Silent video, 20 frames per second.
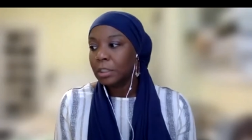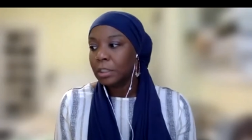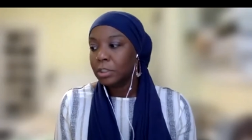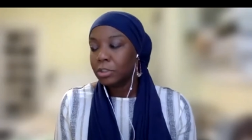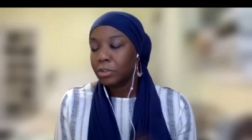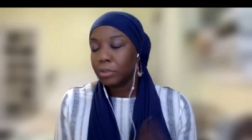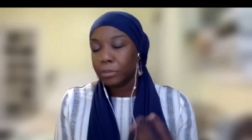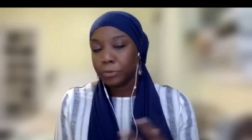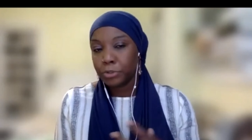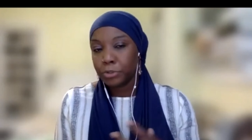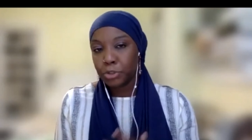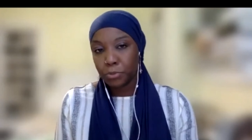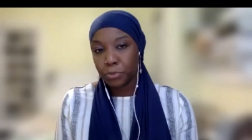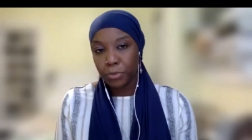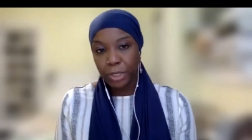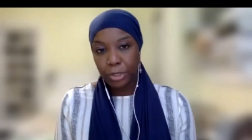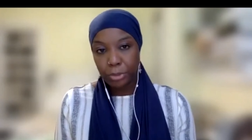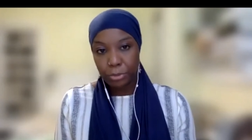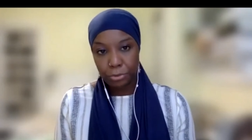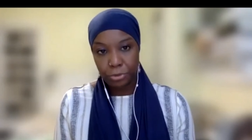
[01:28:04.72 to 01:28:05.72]
sort of
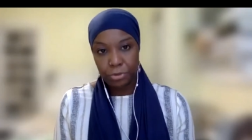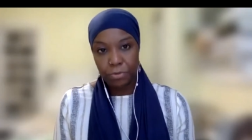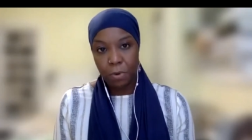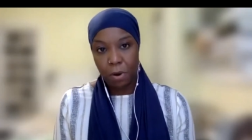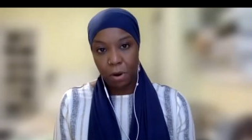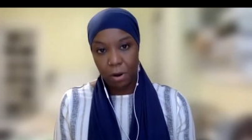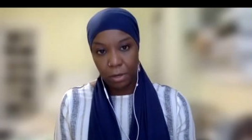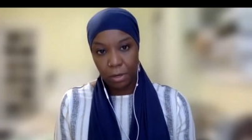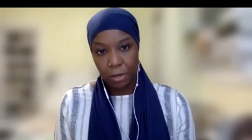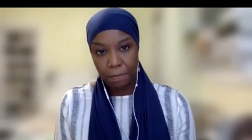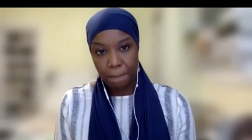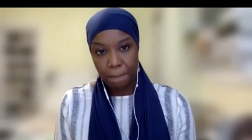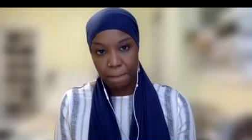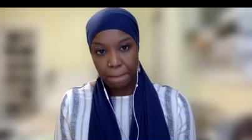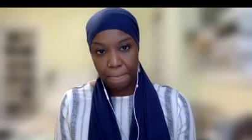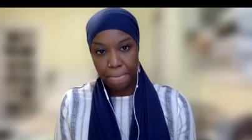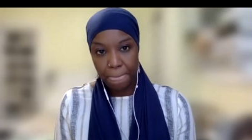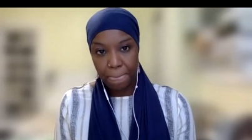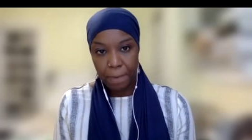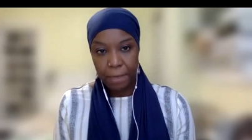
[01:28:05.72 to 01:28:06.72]
shrink who you are,
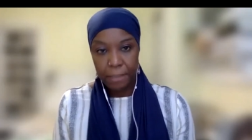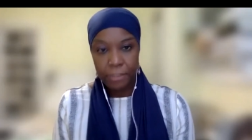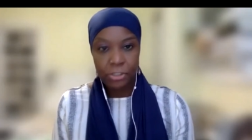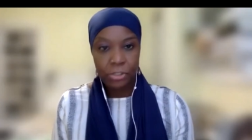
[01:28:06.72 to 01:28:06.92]
right?